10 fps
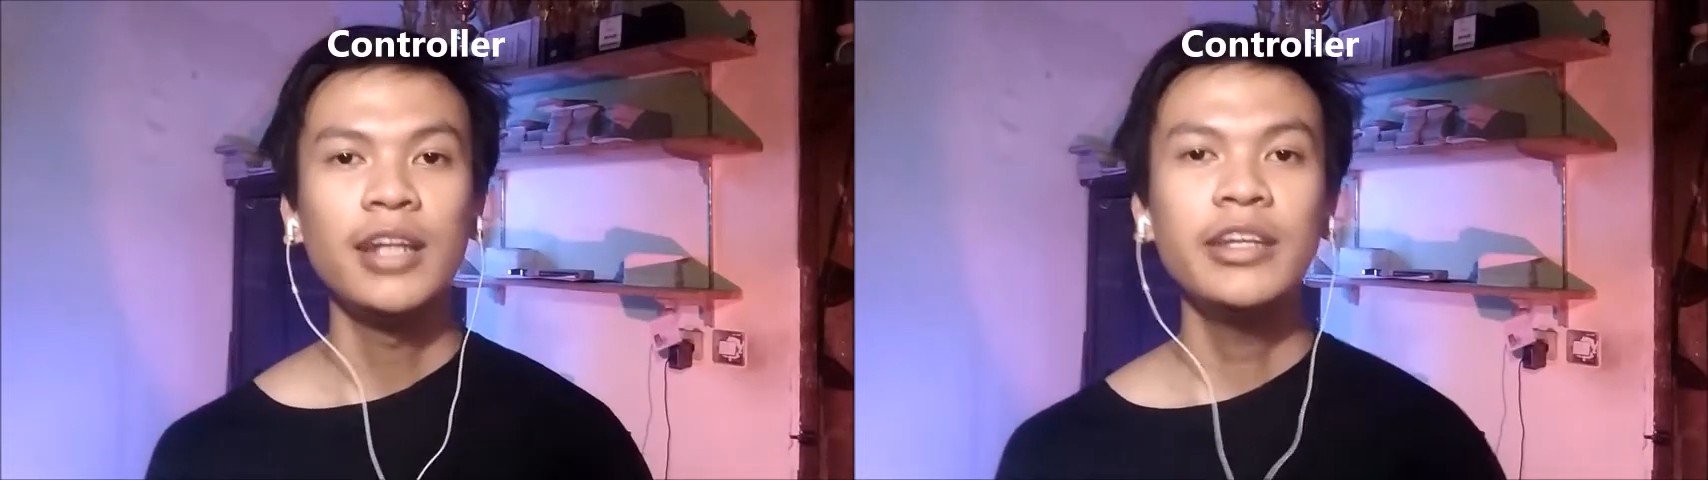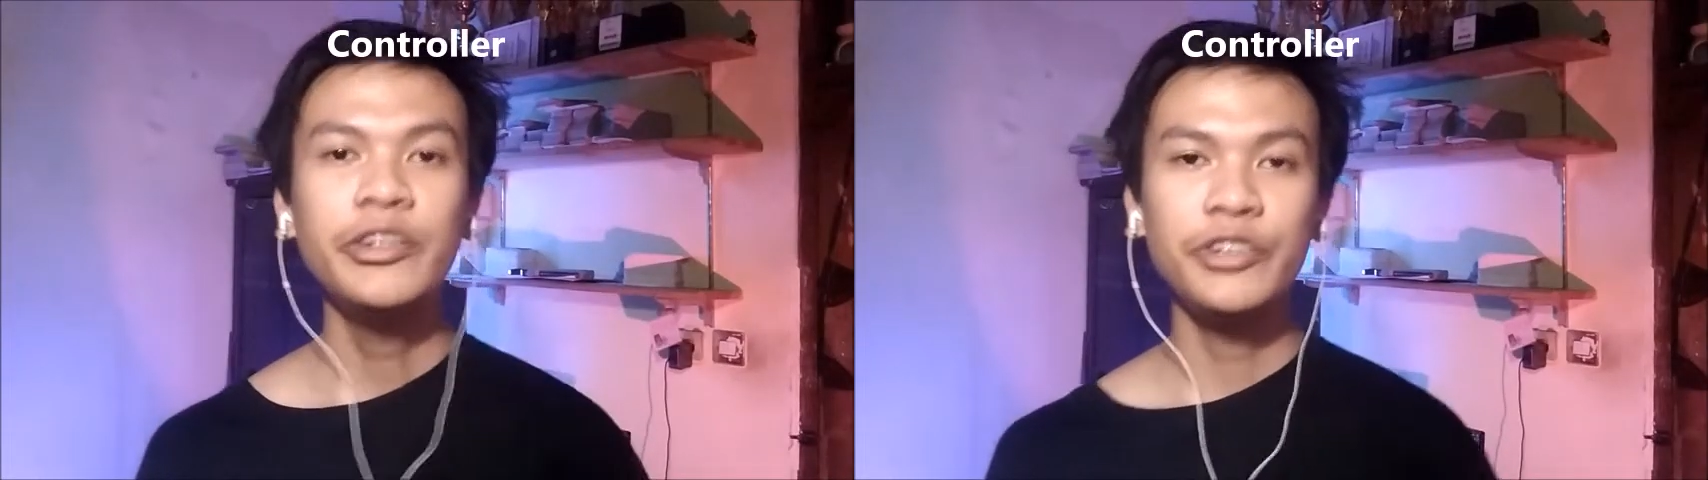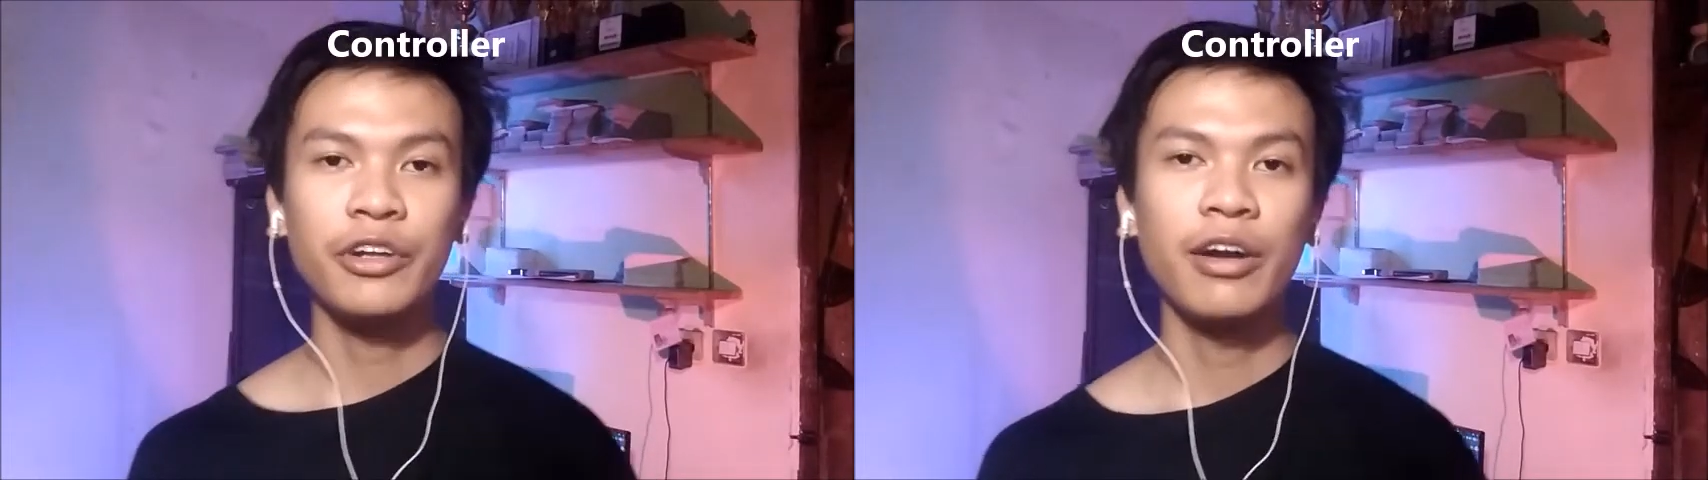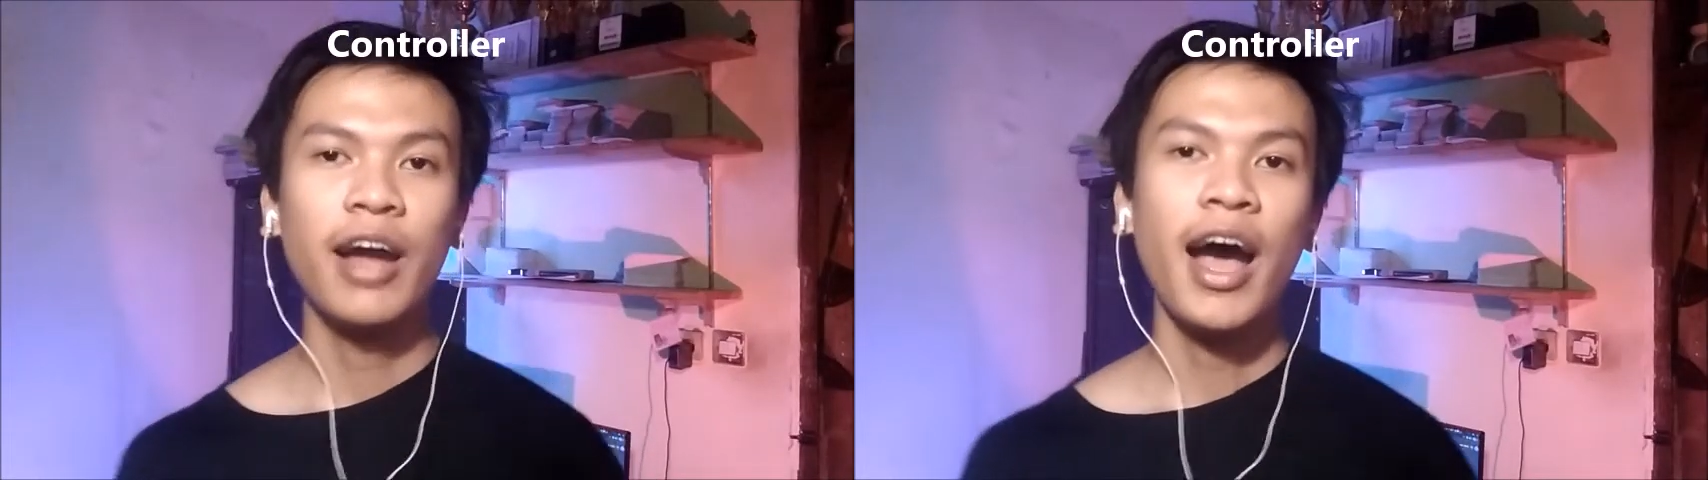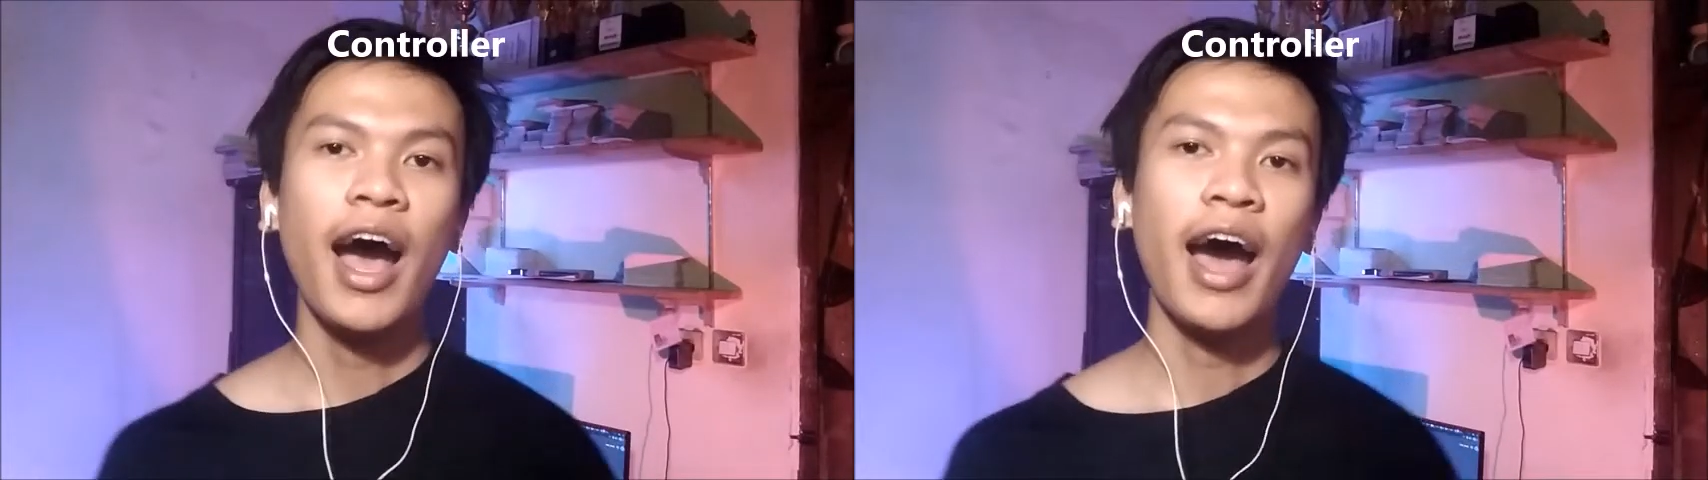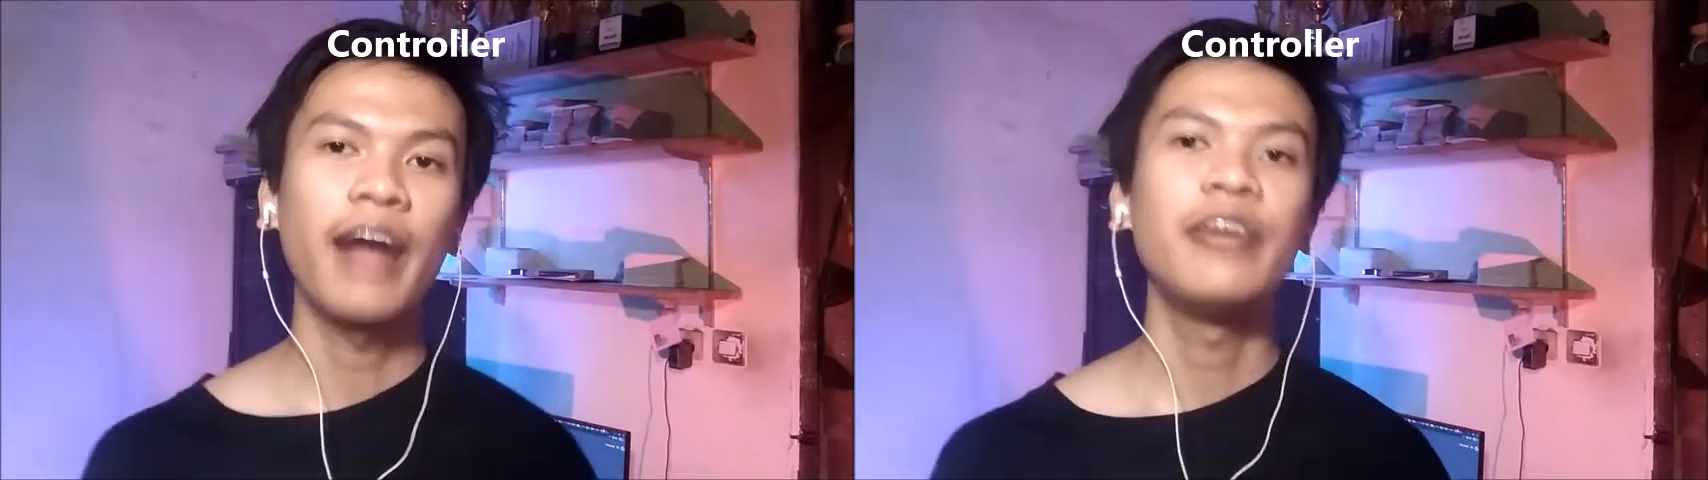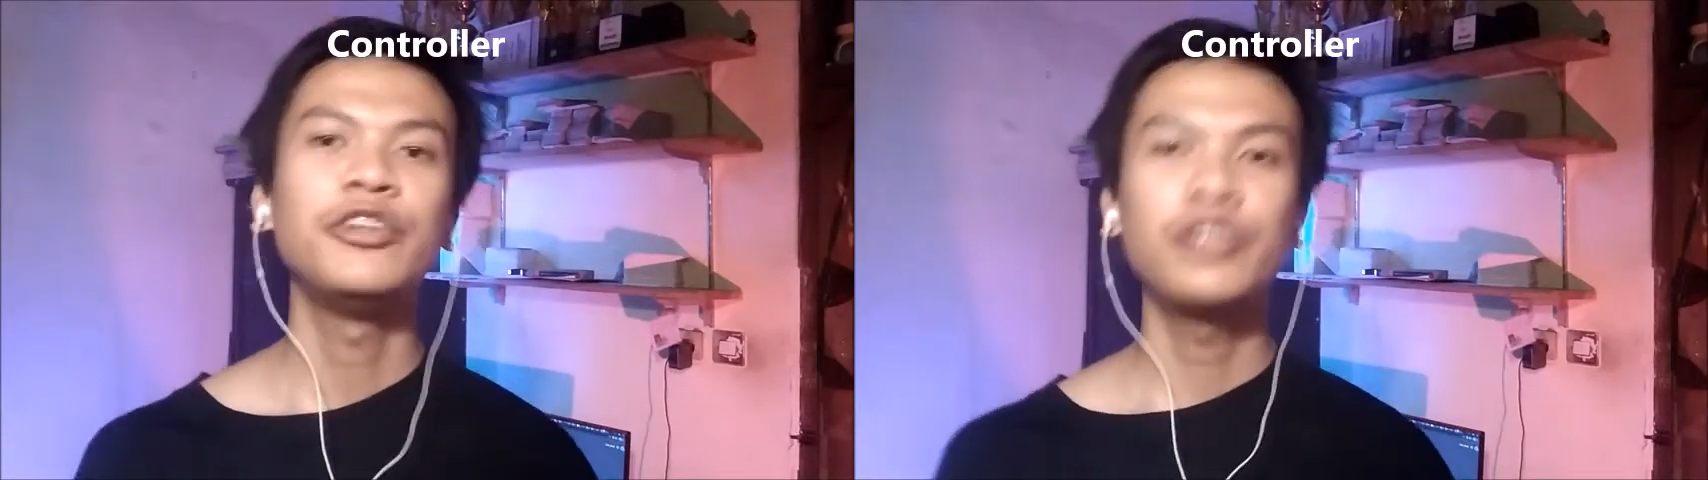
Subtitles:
Teachers are in